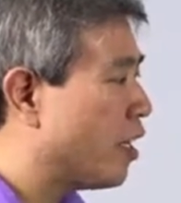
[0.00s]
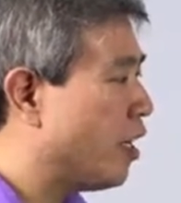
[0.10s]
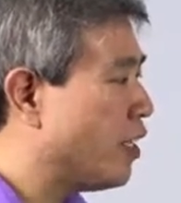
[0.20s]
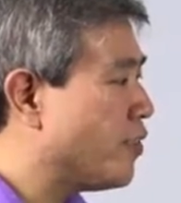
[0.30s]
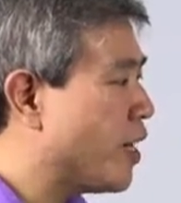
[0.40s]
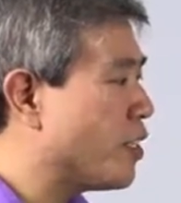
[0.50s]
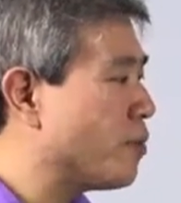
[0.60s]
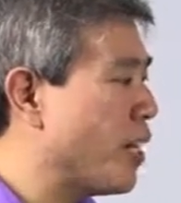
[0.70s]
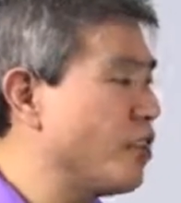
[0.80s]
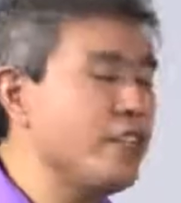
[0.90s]
Contrast
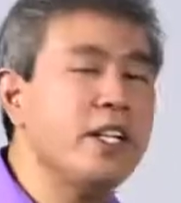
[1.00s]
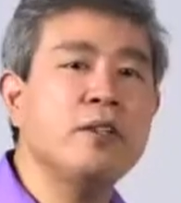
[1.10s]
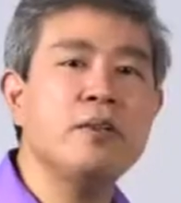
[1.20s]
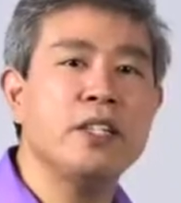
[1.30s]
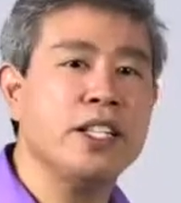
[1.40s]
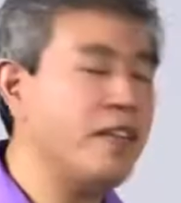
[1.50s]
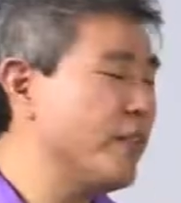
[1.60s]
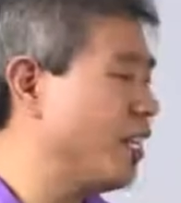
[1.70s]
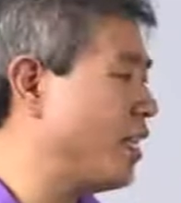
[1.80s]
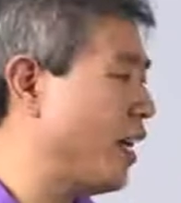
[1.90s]
ratio, leave
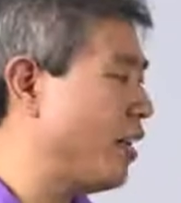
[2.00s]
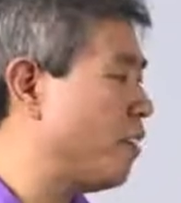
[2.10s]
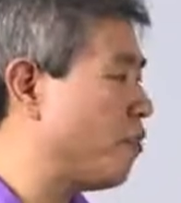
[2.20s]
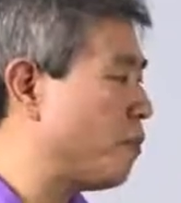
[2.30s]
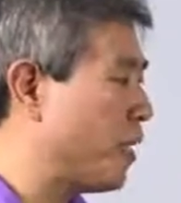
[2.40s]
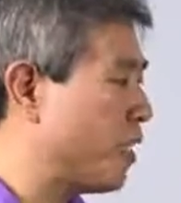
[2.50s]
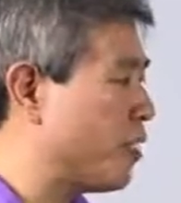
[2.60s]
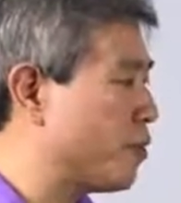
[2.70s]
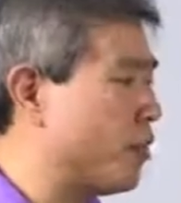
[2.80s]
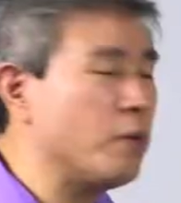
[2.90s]
it at native
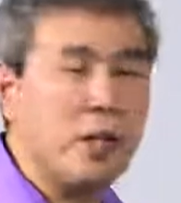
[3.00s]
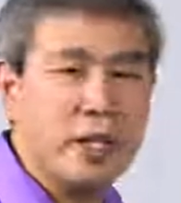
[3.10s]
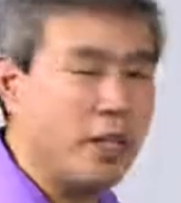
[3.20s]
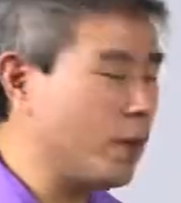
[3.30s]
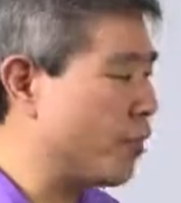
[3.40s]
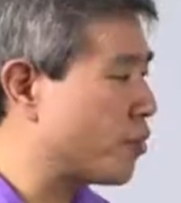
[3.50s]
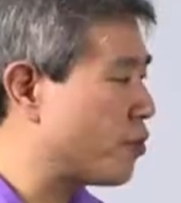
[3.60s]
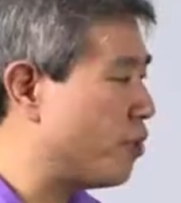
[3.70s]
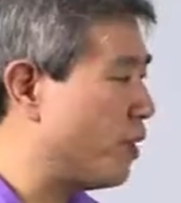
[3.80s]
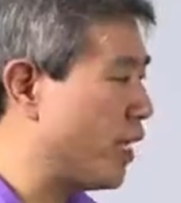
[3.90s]
because we don't want to go and
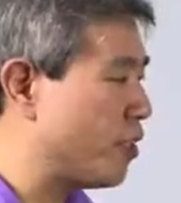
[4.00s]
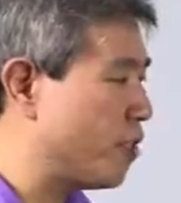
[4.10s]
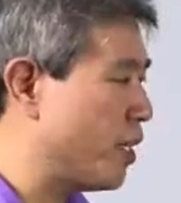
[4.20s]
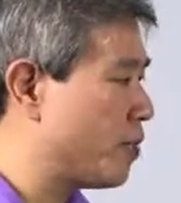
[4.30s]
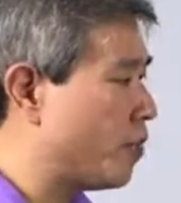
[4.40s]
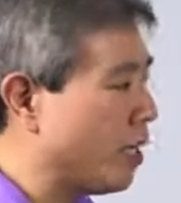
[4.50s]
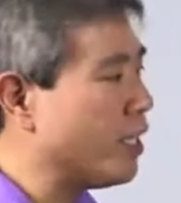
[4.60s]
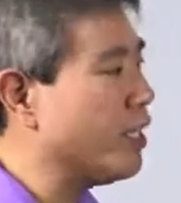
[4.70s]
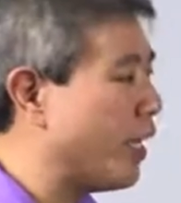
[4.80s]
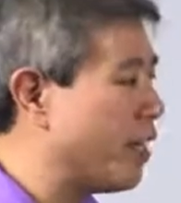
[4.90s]
control that too much. We want
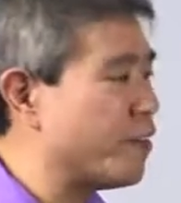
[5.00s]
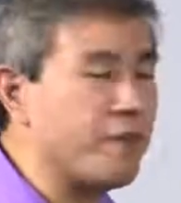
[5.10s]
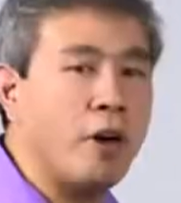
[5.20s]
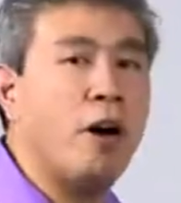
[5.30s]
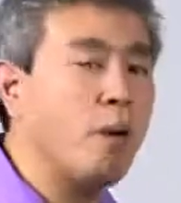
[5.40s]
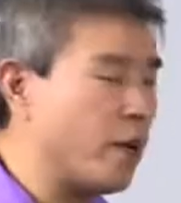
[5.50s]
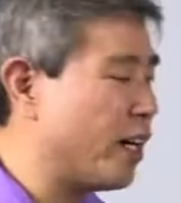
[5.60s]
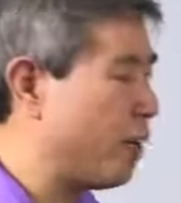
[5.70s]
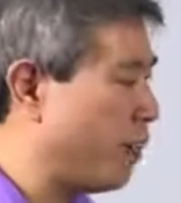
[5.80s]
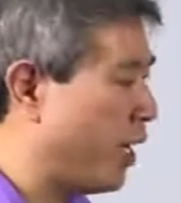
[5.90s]
to let it fall where
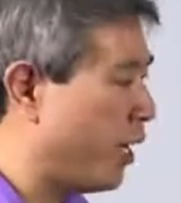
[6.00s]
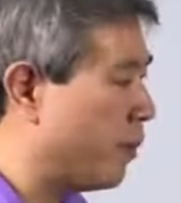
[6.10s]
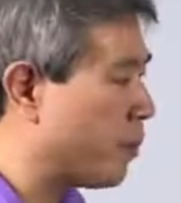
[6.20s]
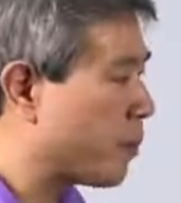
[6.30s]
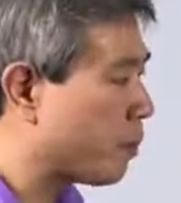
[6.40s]
it may.